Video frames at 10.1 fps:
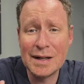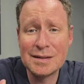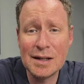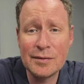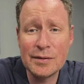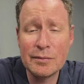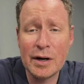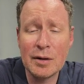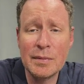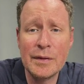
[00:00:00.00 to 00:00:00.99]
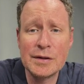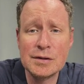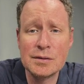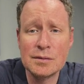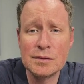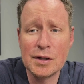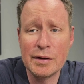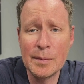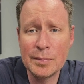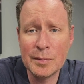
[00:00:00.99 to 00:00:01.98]
I definitely recommend that you
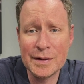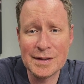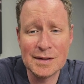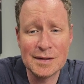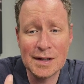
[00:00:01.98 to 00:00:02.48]
implement this.